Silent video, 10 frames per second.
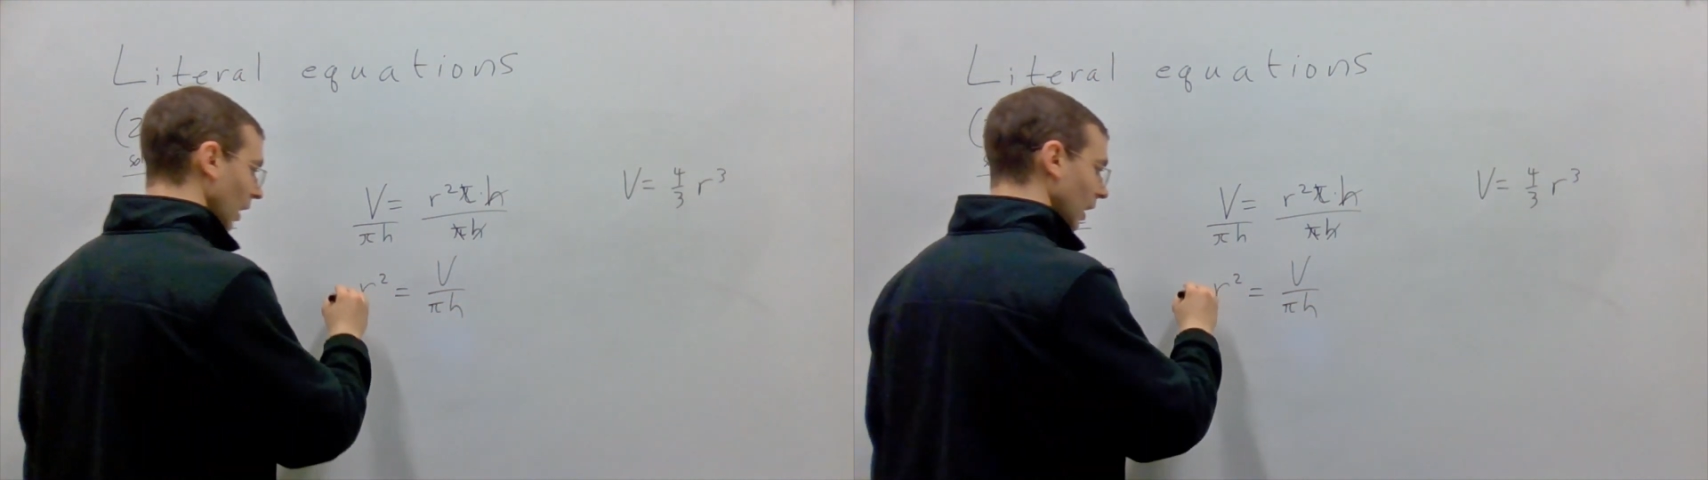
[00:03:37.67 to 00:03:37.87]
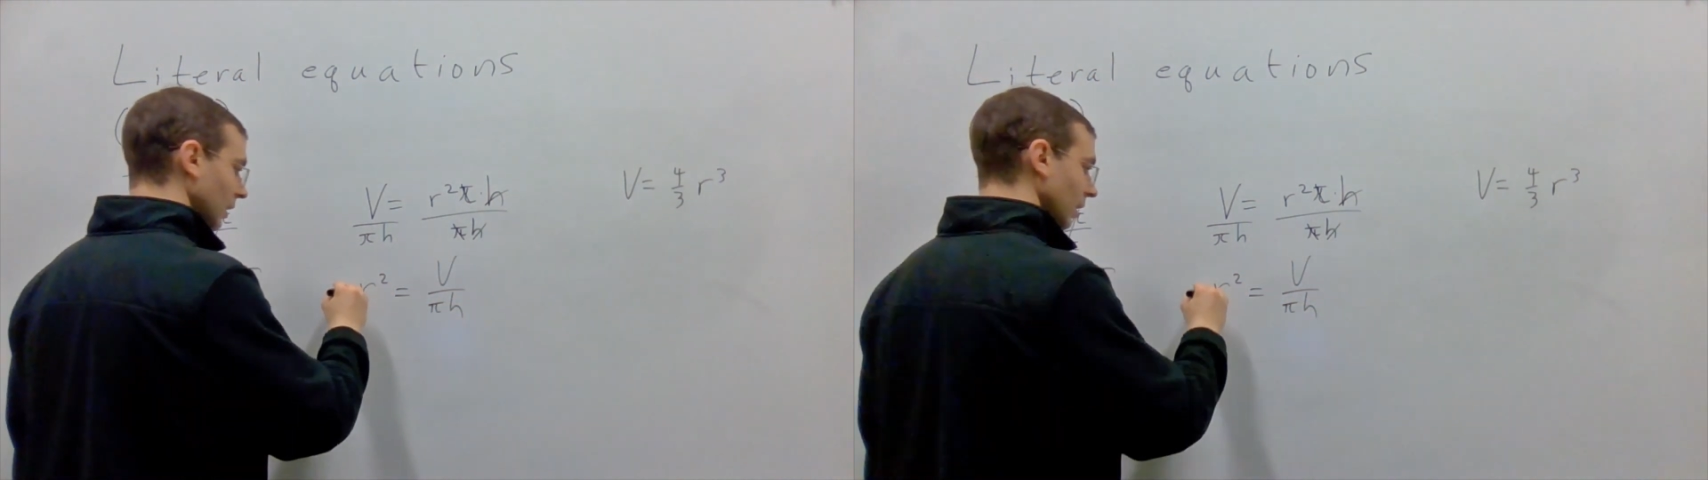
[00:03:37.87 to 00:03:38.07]

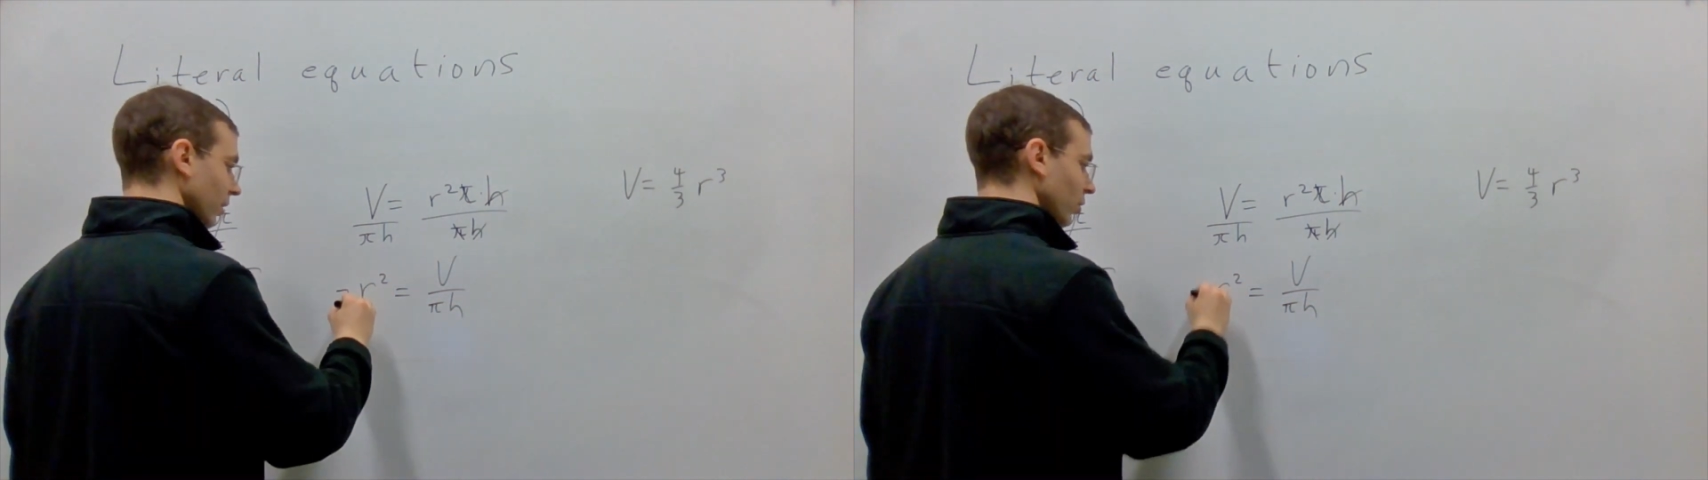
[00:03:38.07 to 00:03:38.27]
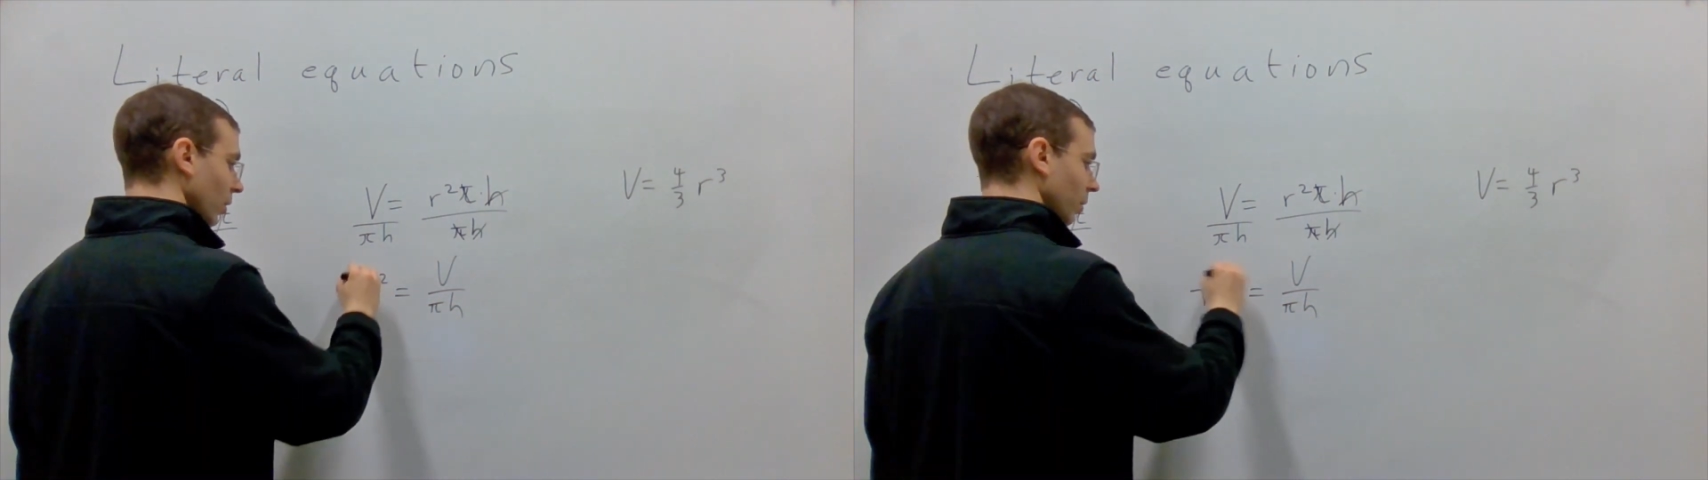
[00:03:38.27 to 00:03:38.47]
I can take
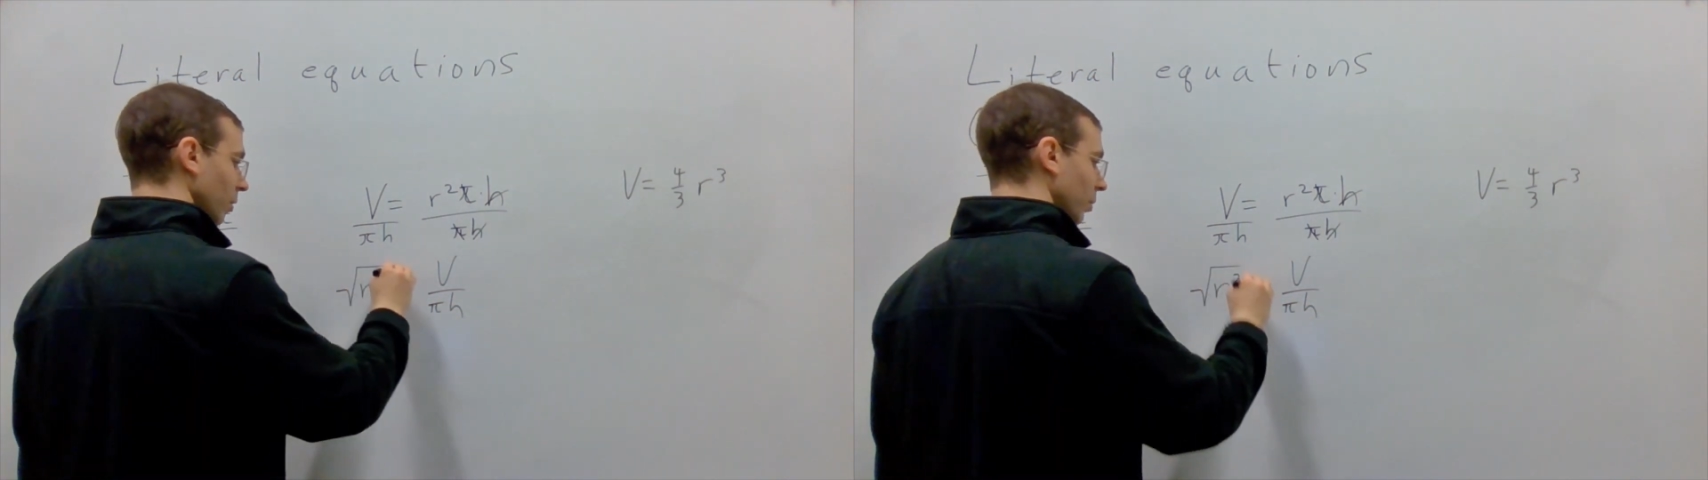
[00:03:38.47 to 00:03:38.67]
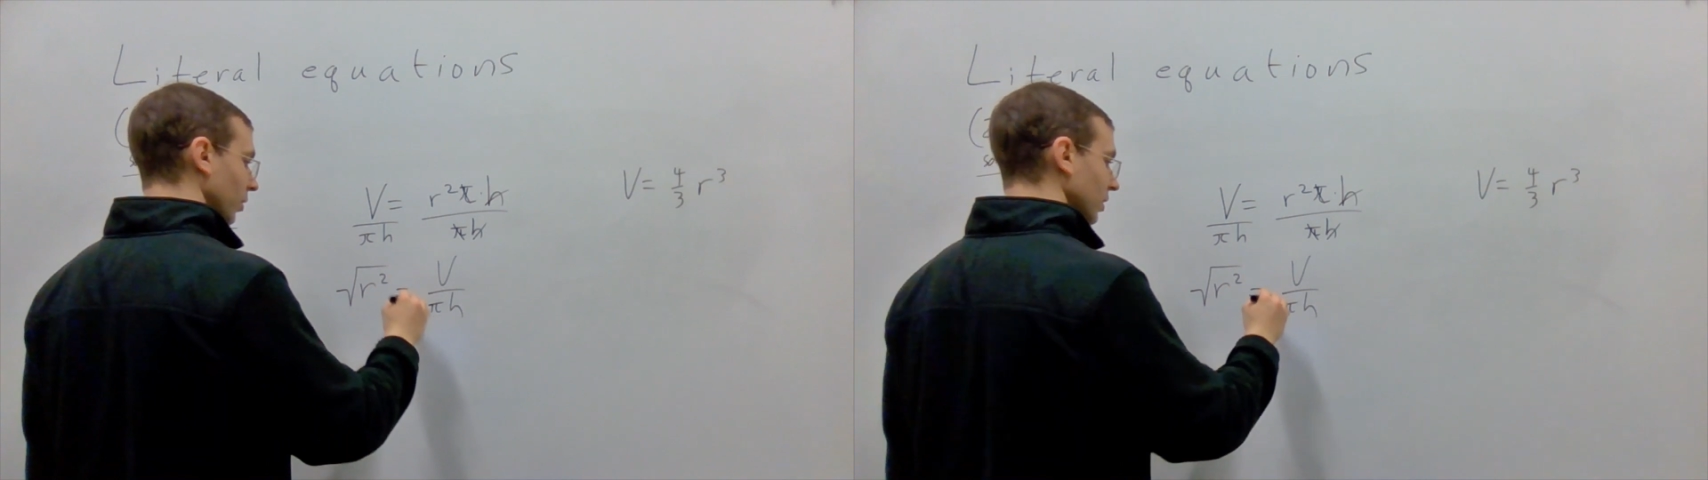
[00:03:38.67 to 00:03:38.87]
the square
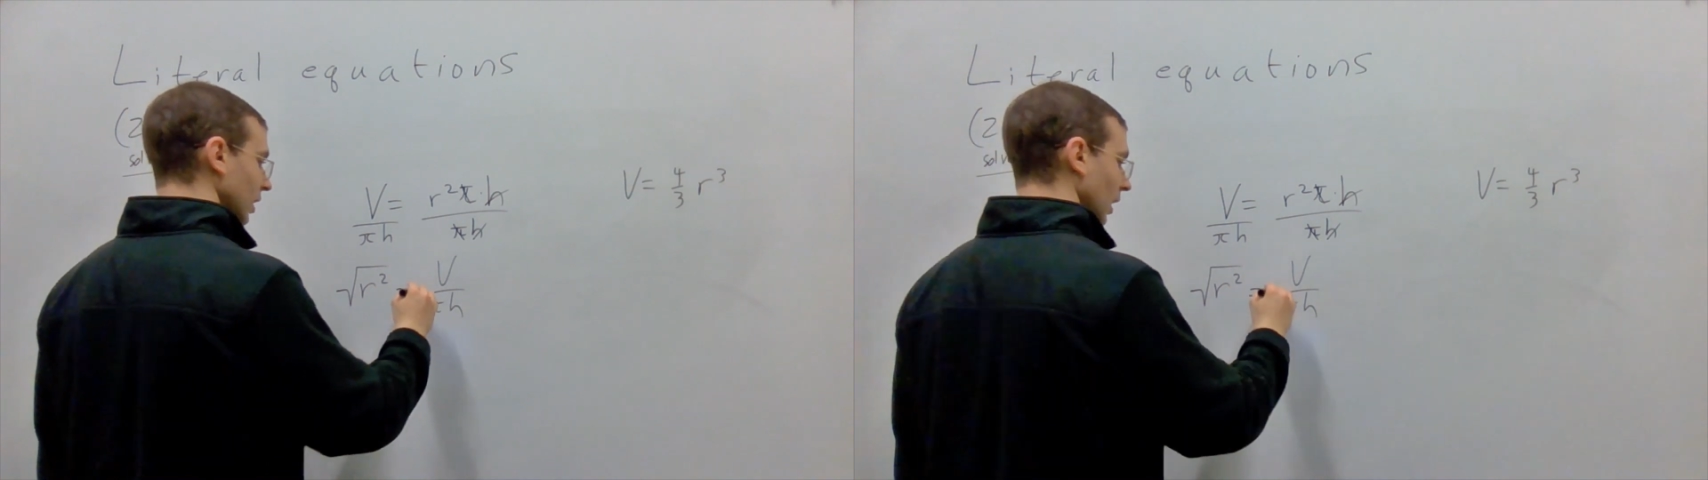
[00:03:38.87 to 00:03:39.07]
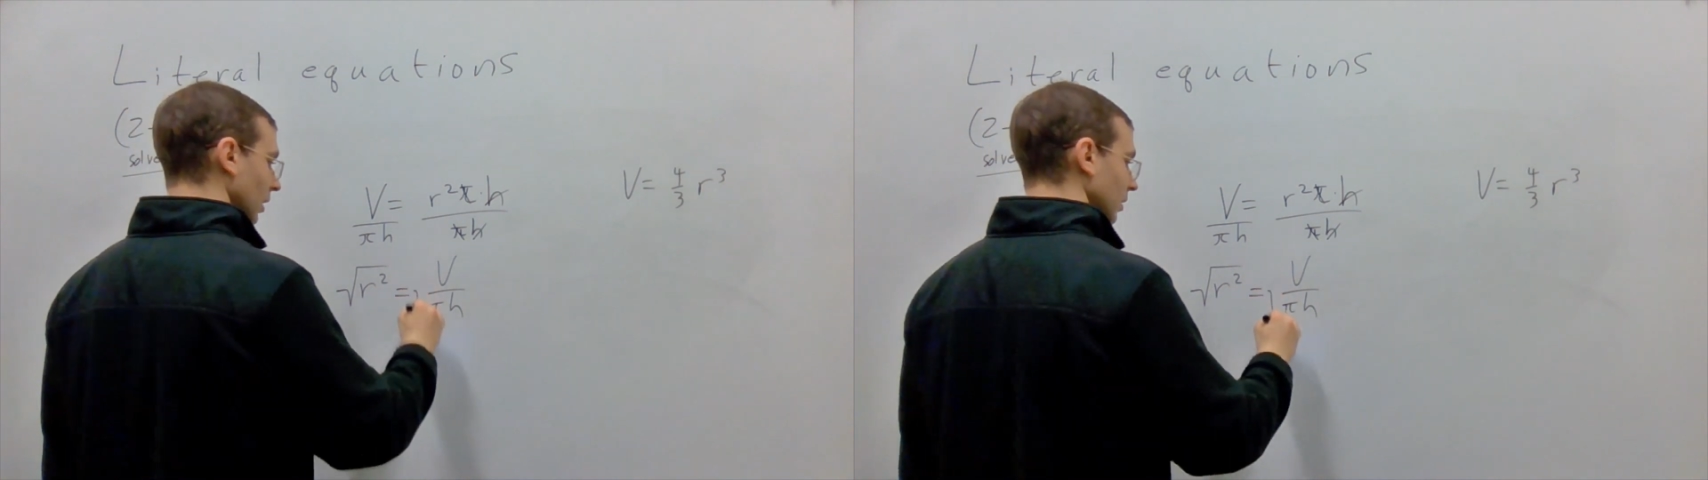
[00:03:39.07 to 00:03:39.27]
root of both
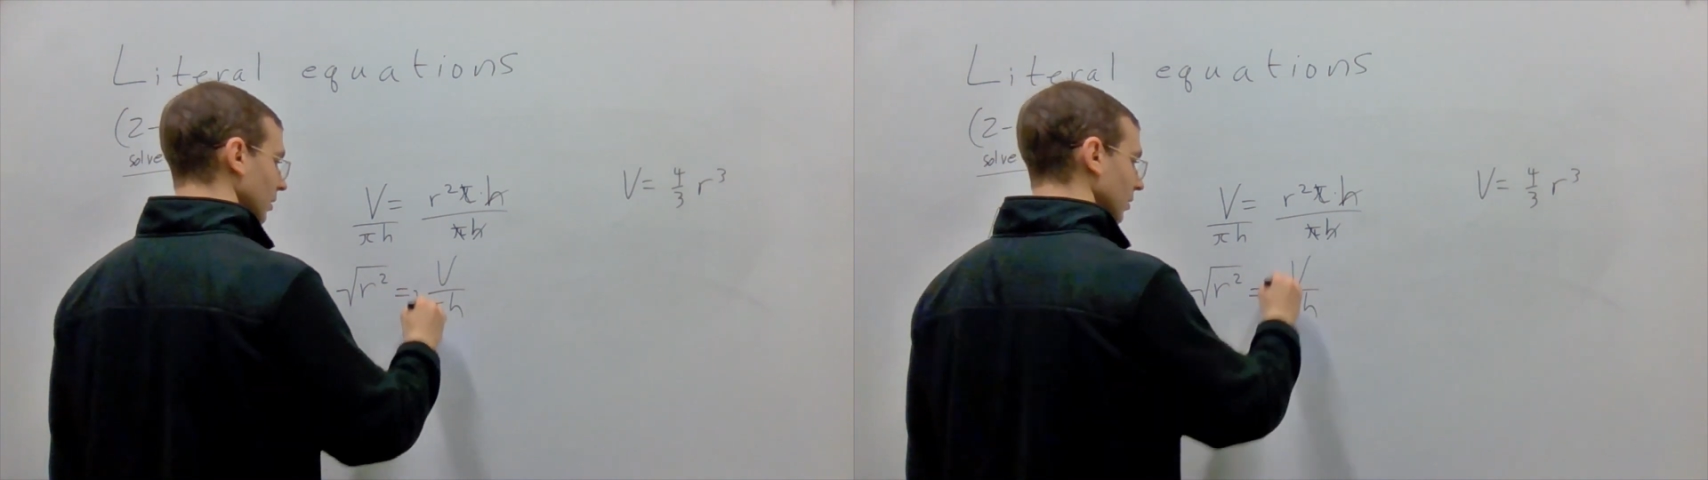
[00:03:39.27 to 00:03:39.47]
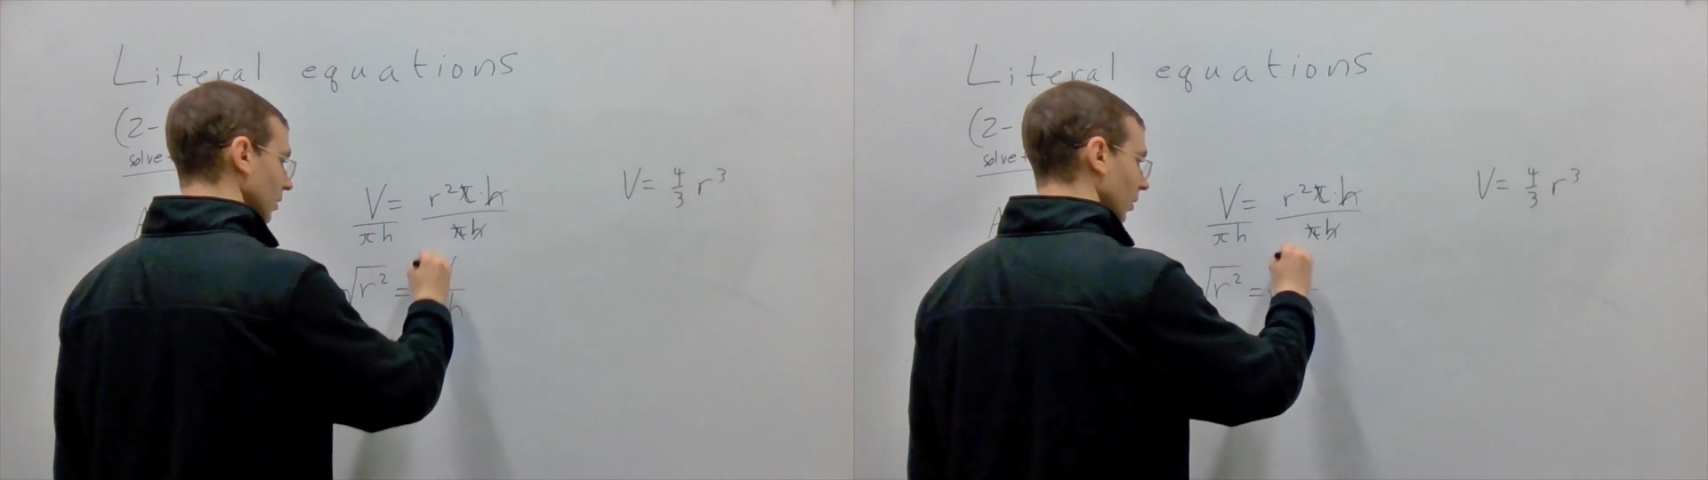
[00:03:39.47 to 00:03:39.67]
sides,